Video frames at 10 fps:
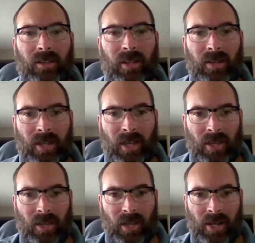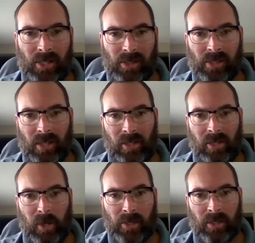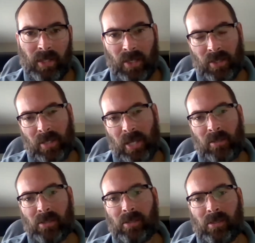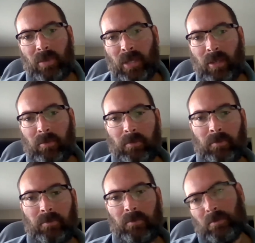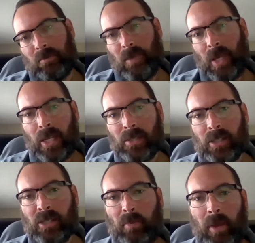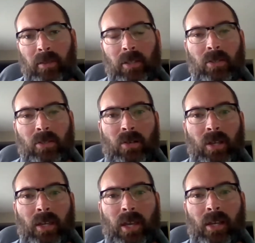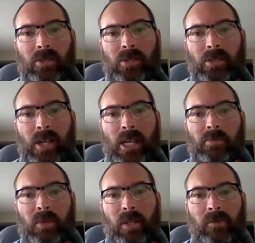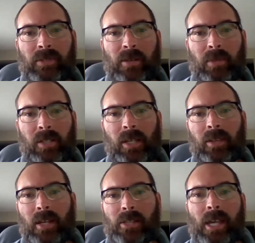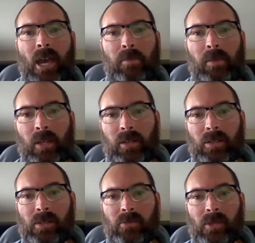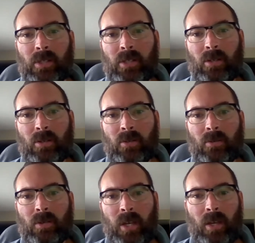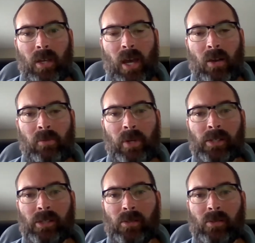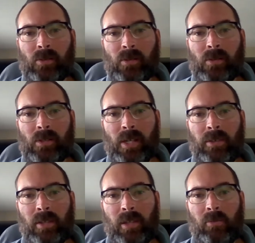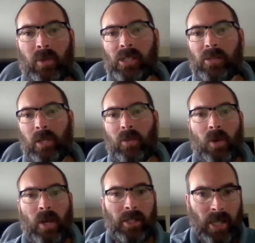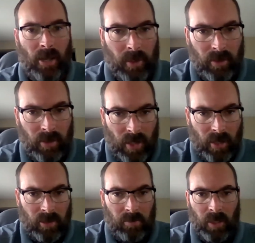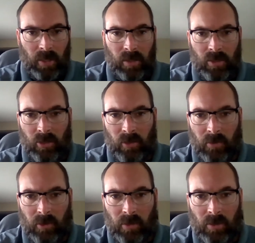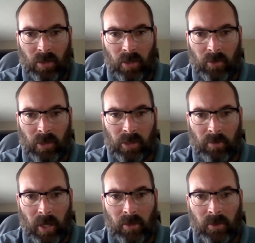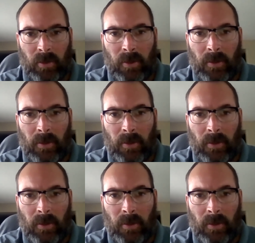yeah. And as you said in your presentation, that to be, I guess, expected during exercise. But if something like that is happening, there's really no uh, reason or nothing that would explain why it's happening, then that could be an issue. I would right. Expect.